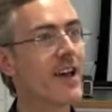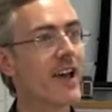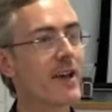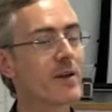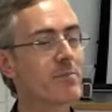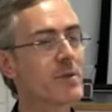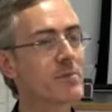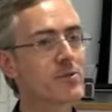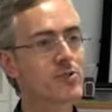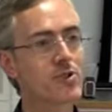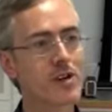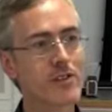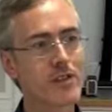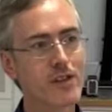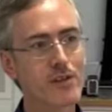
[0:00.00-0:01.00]
and people
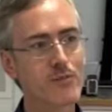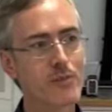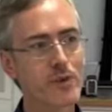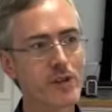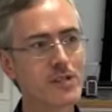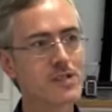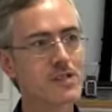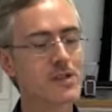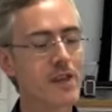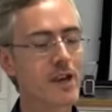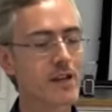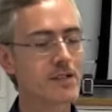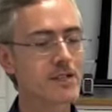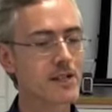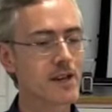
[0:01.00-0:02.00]
draw the inference
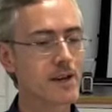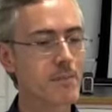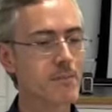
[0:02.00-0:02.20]
that